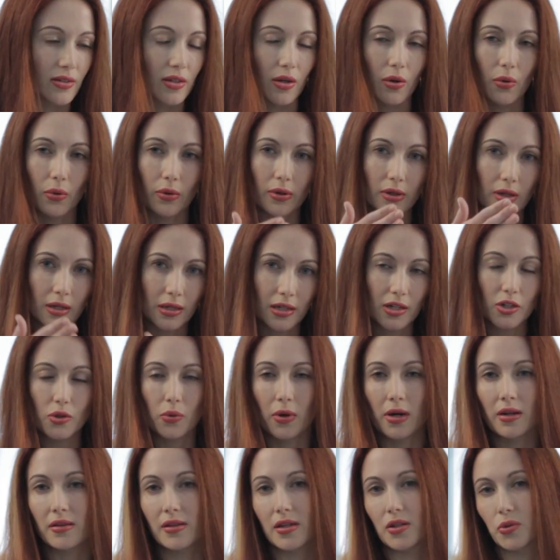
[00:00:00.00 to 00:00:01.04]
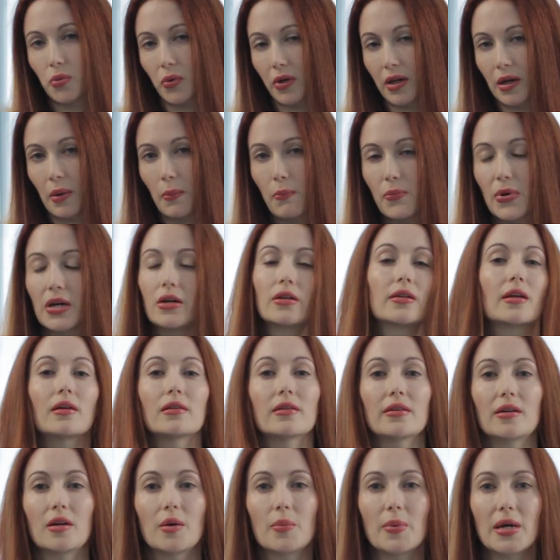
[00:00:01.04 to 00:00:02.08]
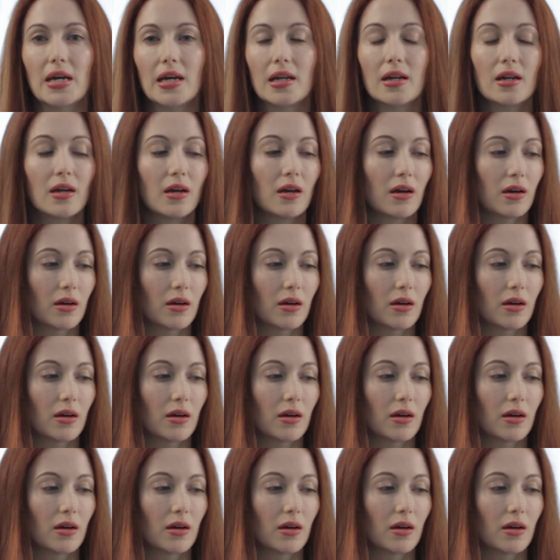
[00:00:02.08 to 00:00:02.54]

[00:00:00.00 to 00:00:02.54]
So in each one of these, we're going to build a little bit,